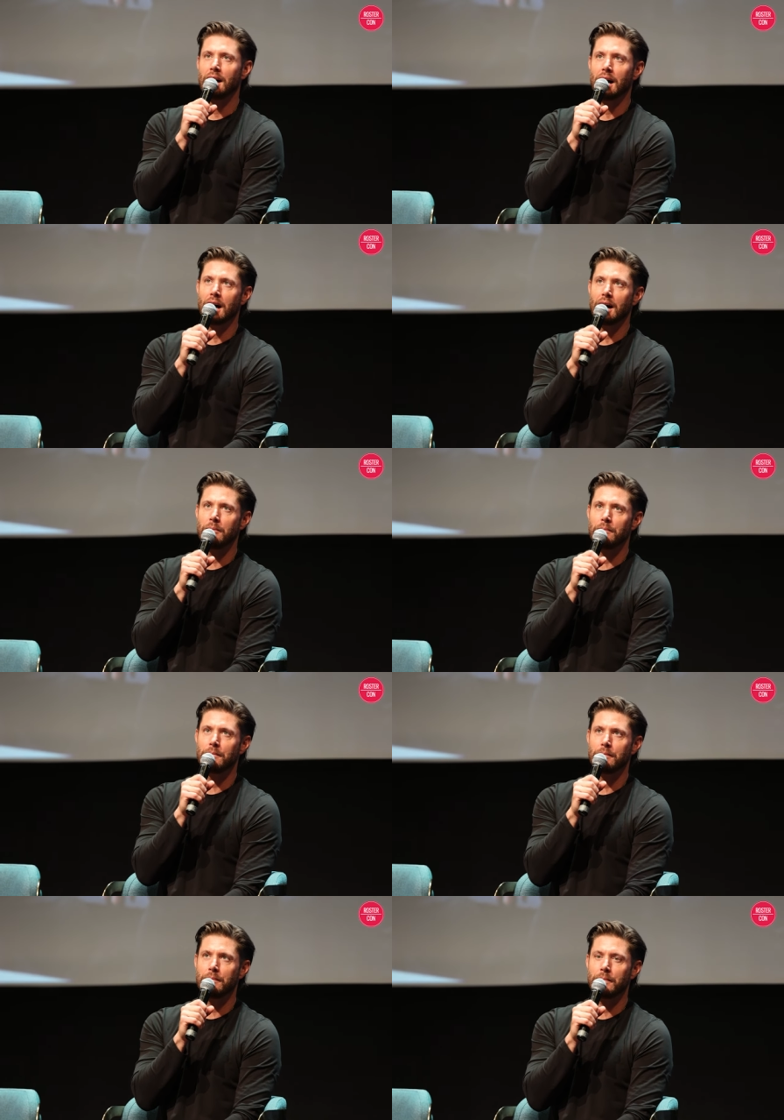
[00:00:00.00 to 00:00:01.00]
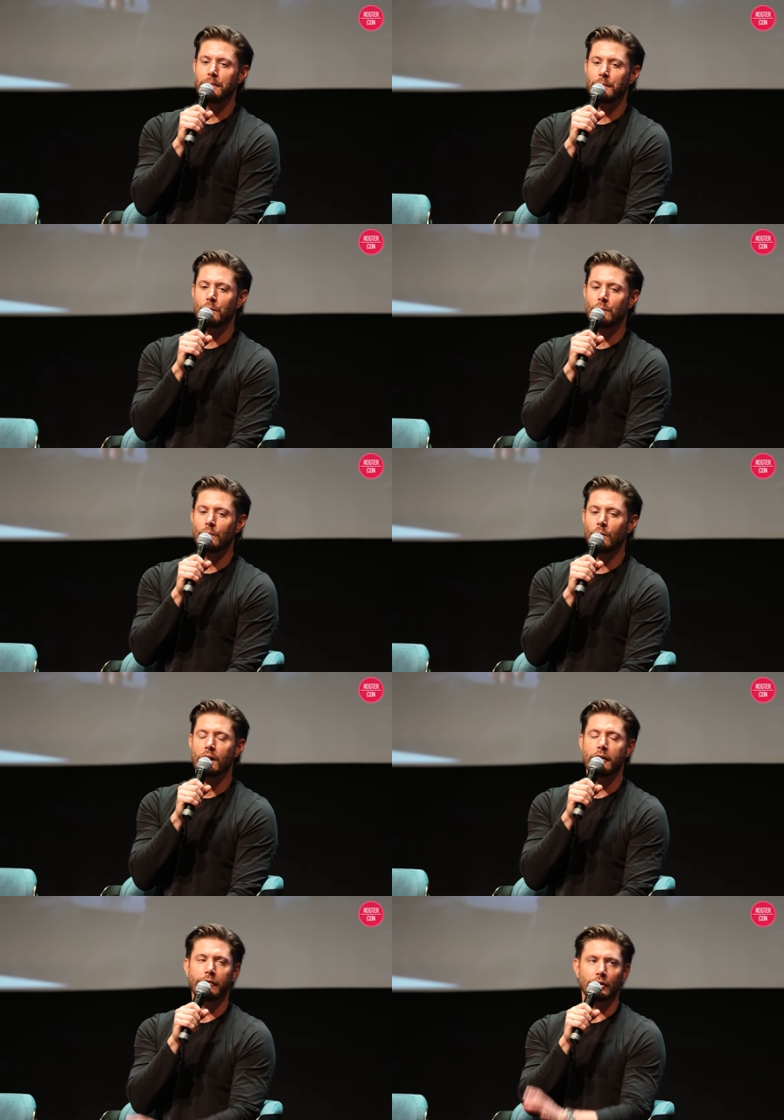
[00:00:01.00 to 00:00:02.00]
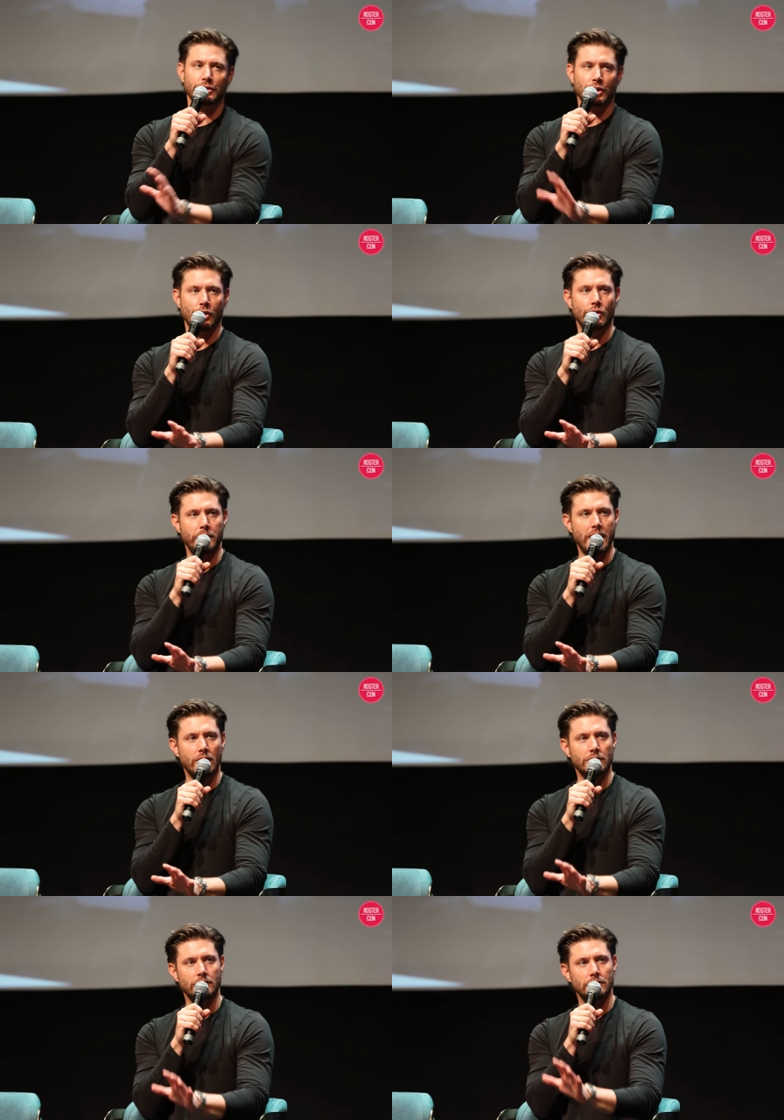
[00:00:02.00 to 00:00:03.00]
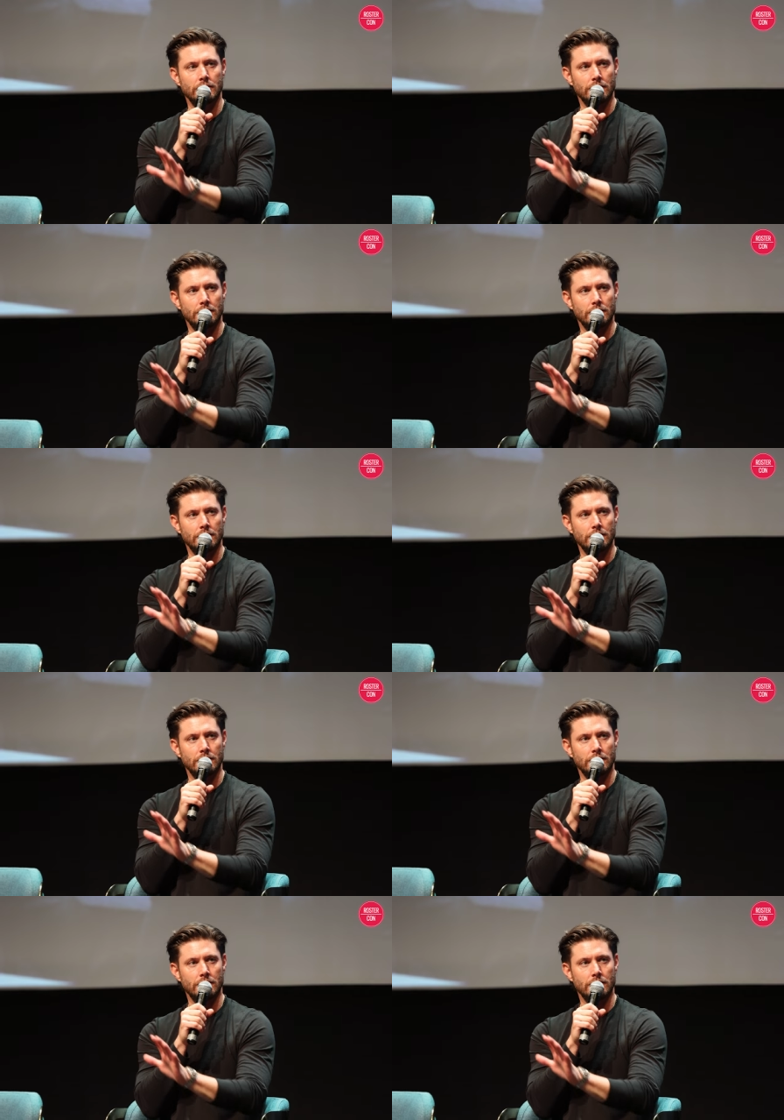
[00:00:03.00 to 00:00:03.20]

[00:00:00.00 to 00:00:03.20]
Um, when I first heard about